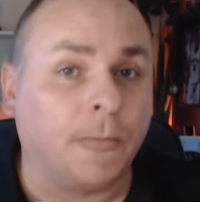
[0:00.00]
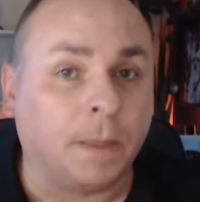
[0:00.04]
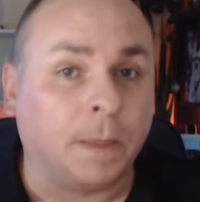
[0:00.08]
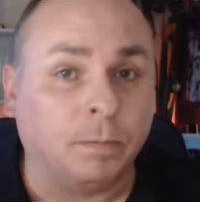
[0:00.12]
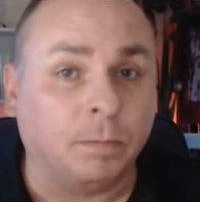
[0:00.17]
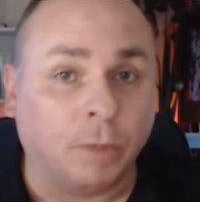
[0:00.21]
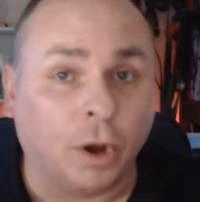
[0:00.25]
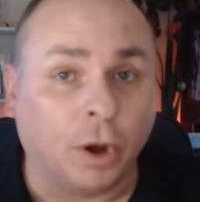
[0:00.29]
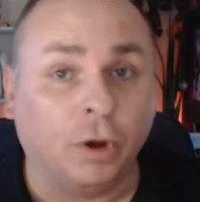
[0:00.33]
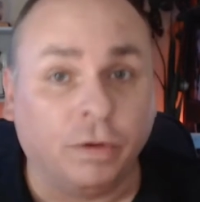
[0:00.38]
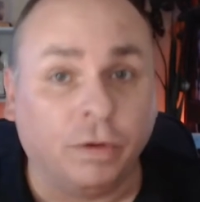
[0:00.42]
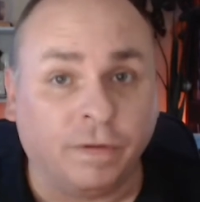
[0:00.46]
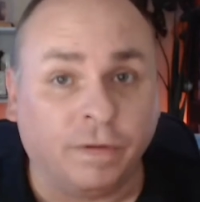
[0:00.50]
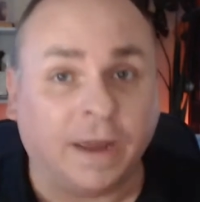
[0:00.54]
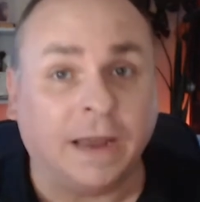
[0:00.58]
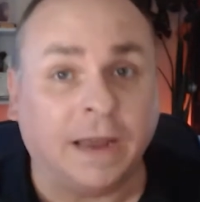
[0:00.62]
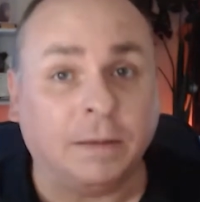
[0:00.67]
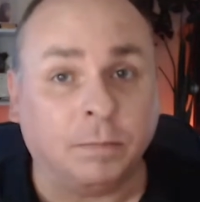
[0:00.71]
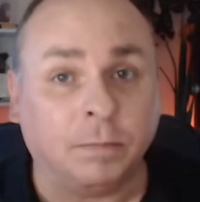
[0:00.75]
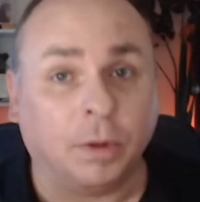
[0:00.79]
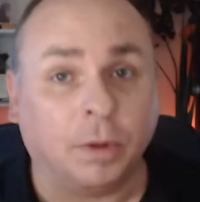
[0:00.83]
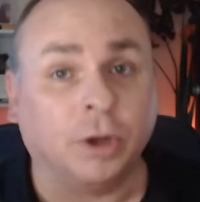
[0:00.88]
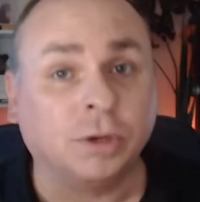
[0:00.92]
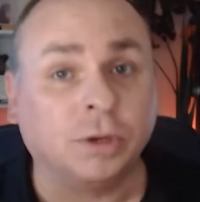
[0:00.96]

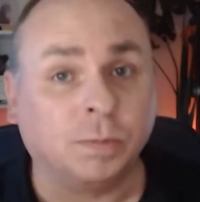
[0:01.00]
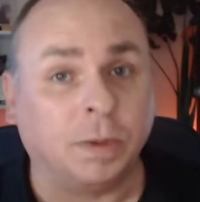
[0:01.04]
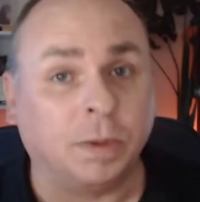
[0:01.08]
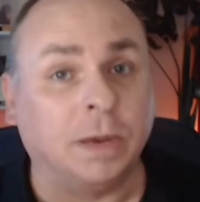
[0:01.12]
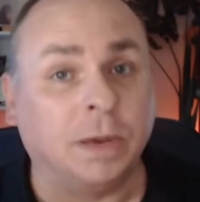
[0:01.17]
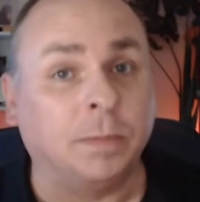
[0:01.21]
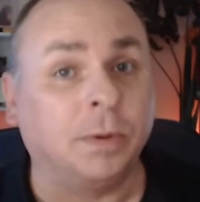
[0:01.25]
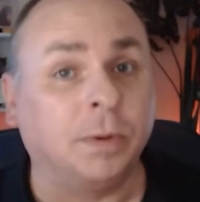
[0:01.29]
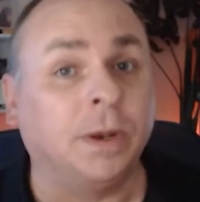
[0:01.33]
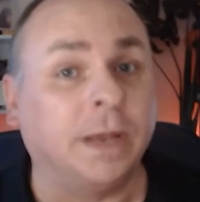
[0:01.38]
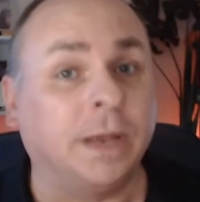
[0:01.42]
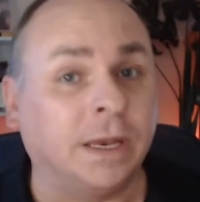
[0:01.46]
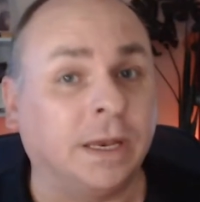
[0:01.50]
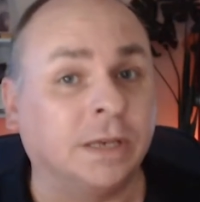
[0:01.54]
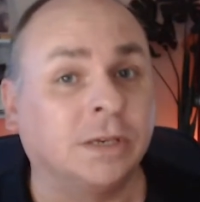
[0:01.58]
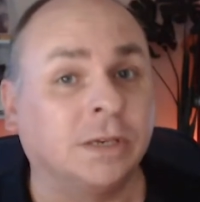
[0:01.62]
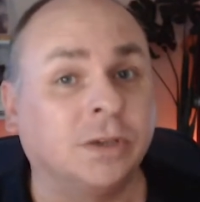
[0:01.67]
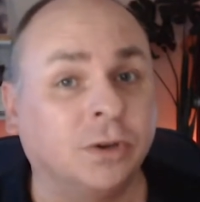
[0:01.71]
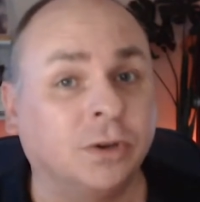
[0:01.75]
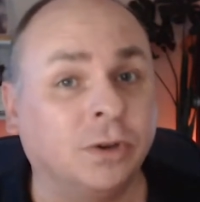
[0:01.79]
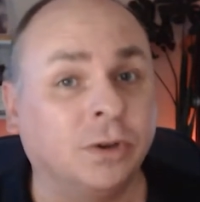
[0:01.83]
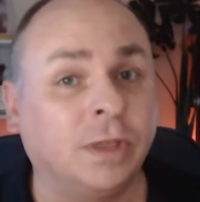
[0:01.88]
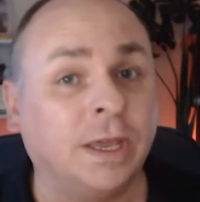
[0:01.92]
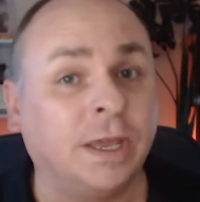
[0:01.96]
motivate most people
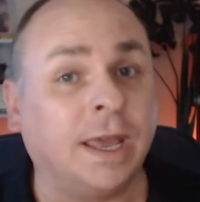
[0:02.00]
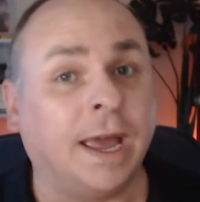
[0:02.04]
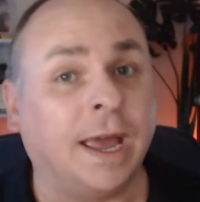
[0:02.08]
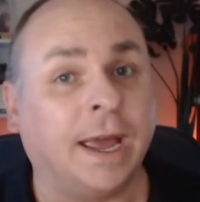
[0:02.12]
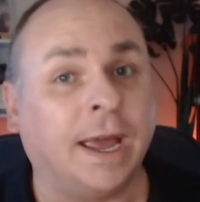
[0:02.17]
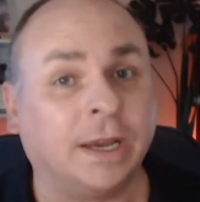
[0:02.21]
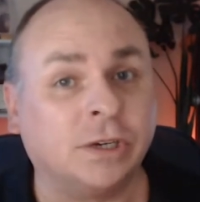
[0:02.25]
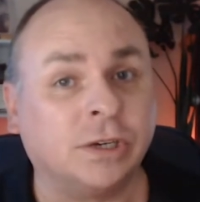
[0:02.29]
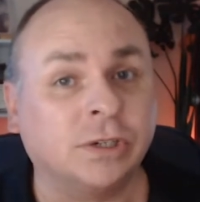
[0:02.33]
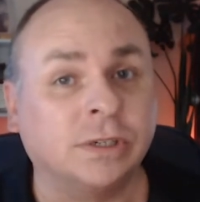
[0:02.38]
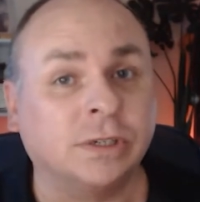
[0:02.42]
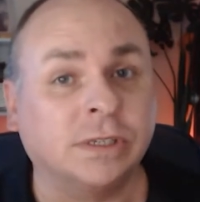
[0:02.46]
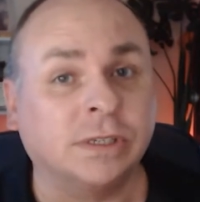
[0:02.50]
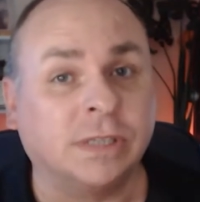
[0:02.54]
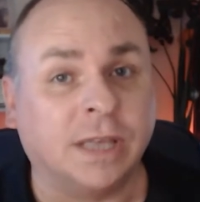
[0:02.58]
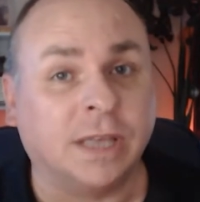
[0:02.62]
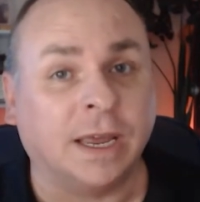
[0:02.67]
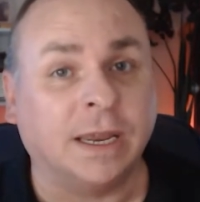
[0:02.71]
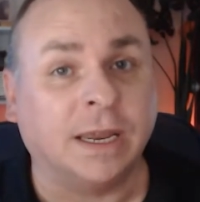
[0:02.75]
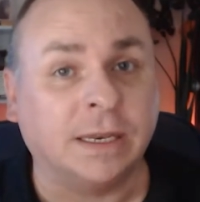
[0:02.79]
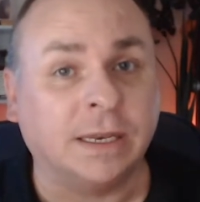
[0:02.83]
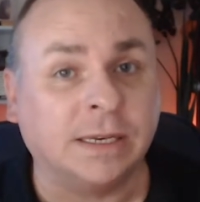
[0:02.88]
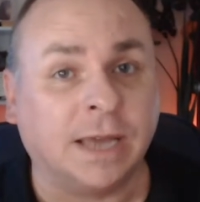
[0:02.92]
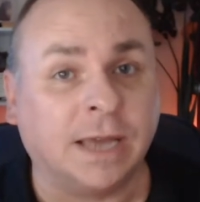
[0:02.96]
into the actions
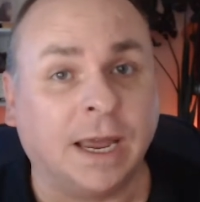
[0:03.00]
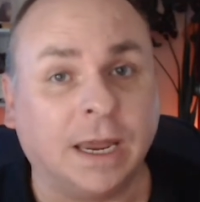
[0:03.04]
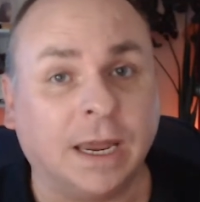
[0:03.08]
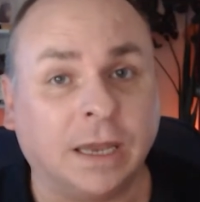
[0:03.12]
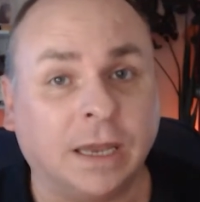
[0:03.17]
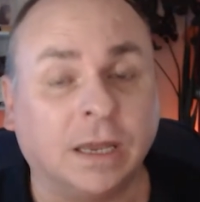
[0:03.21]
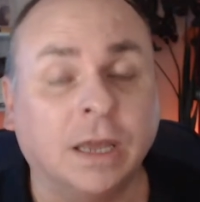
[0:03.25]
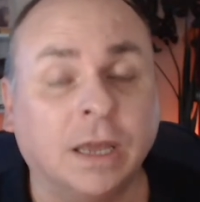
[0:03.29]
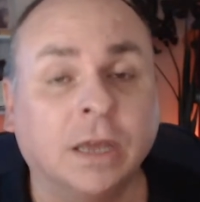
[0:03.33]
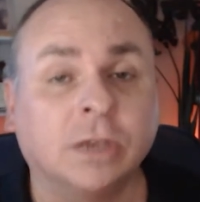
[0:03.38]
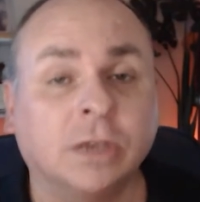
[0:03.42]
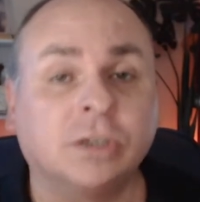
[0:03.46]
they take.